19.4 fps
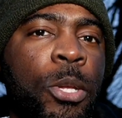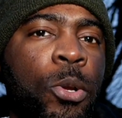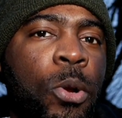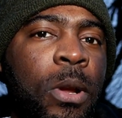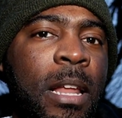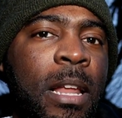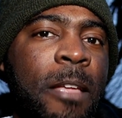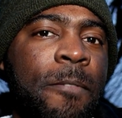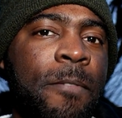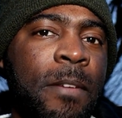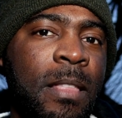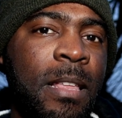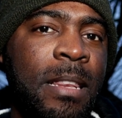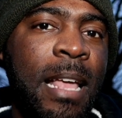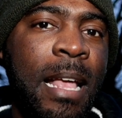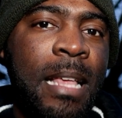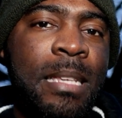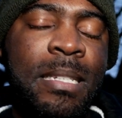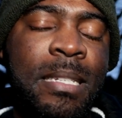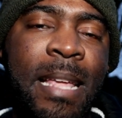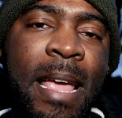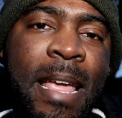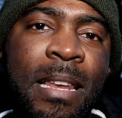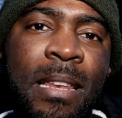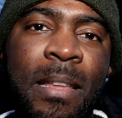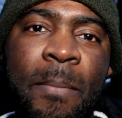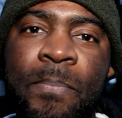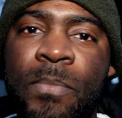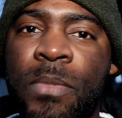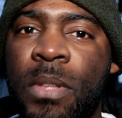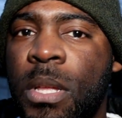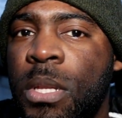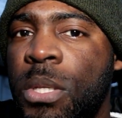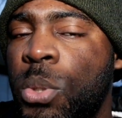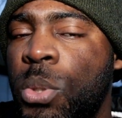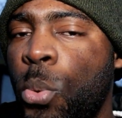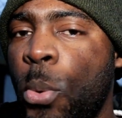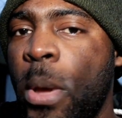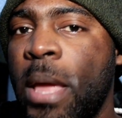your life in the next 10,
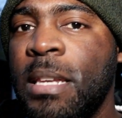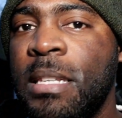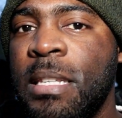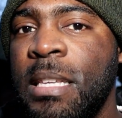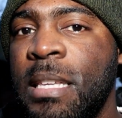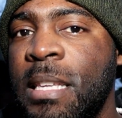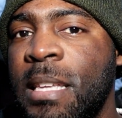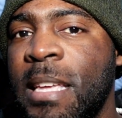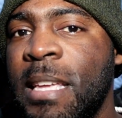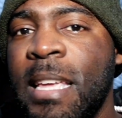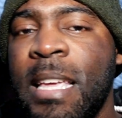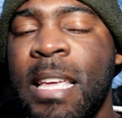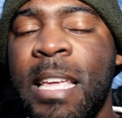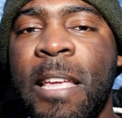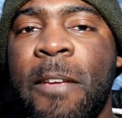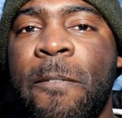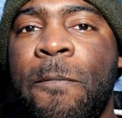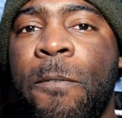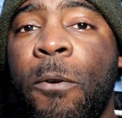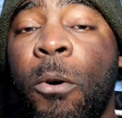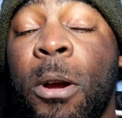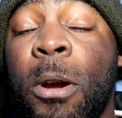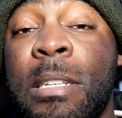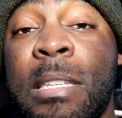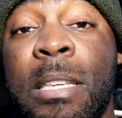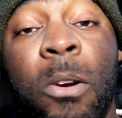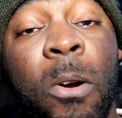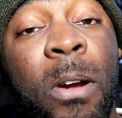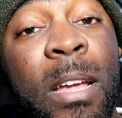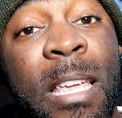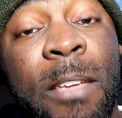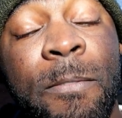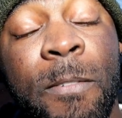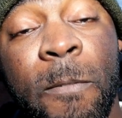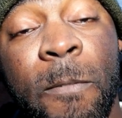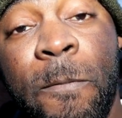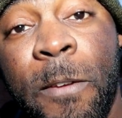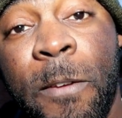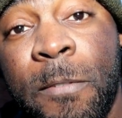20, 40, or
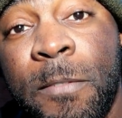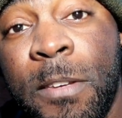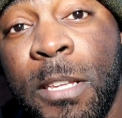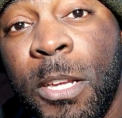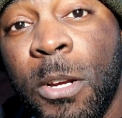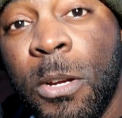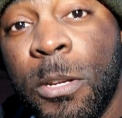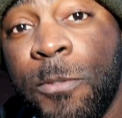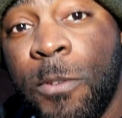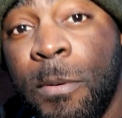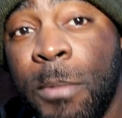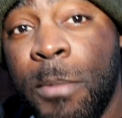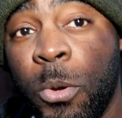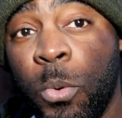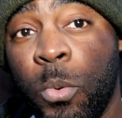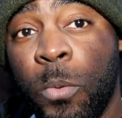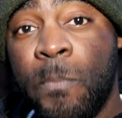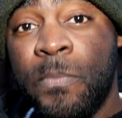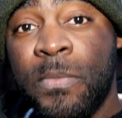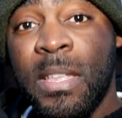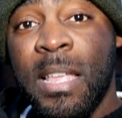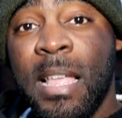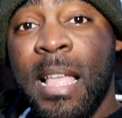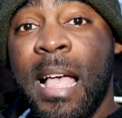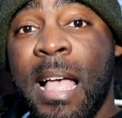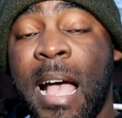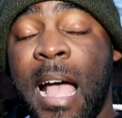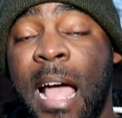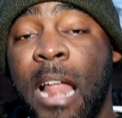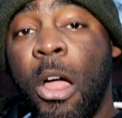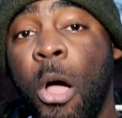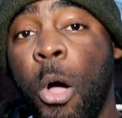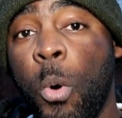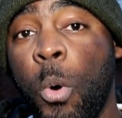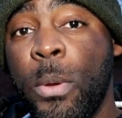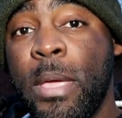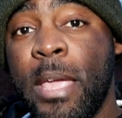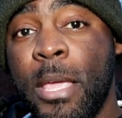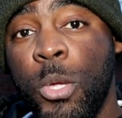even 50 years from now? And
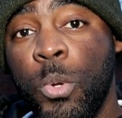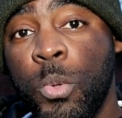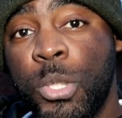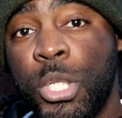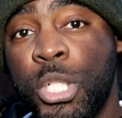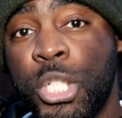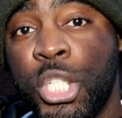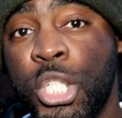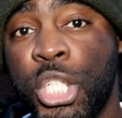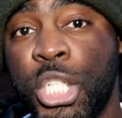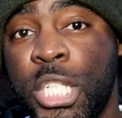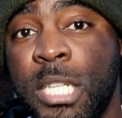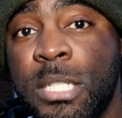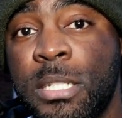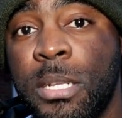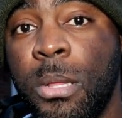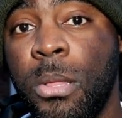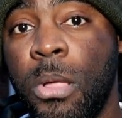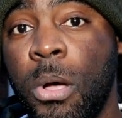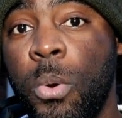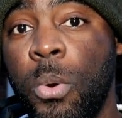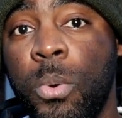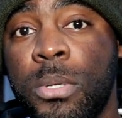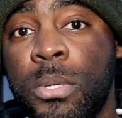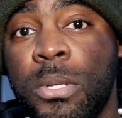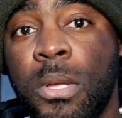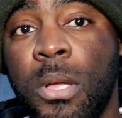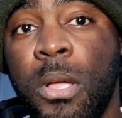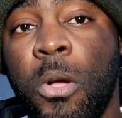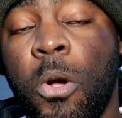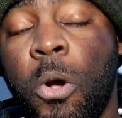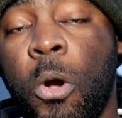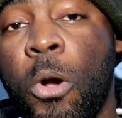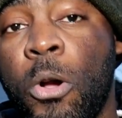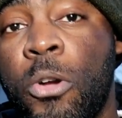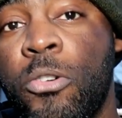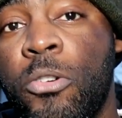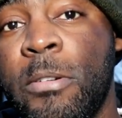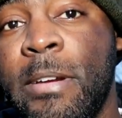how can you chisel out
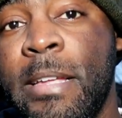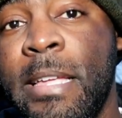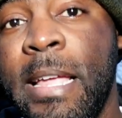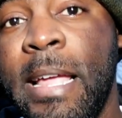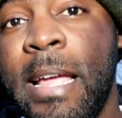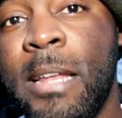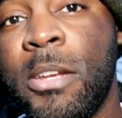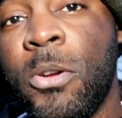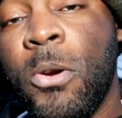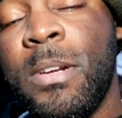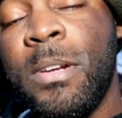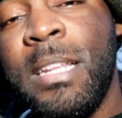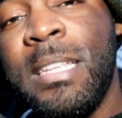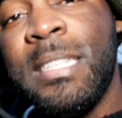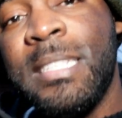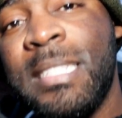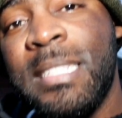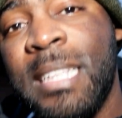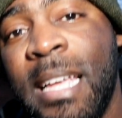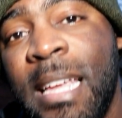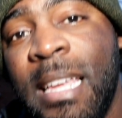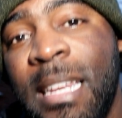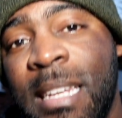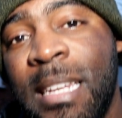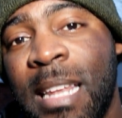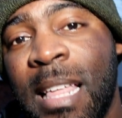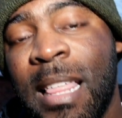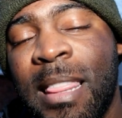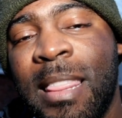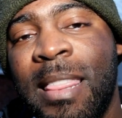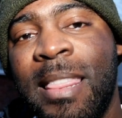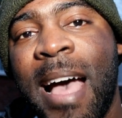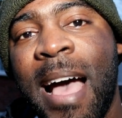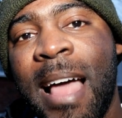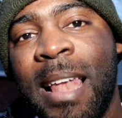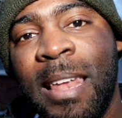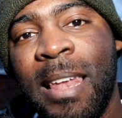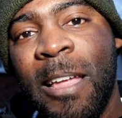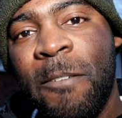or create or design
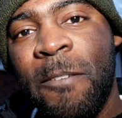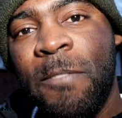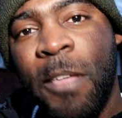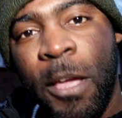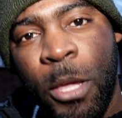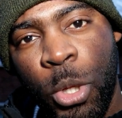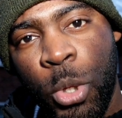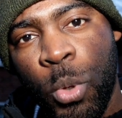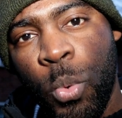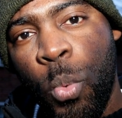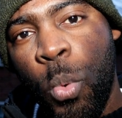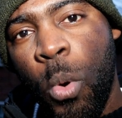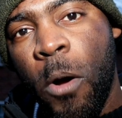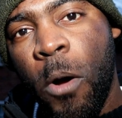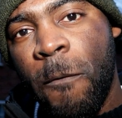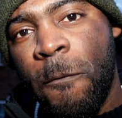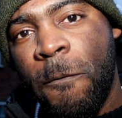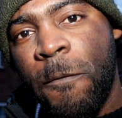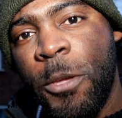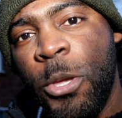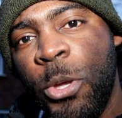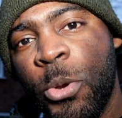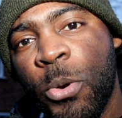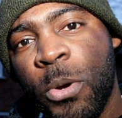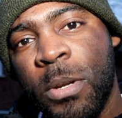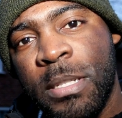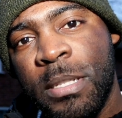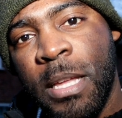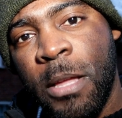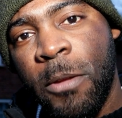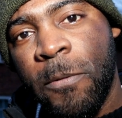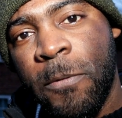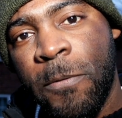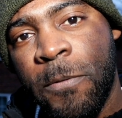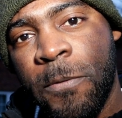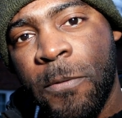that life that you want for yourself?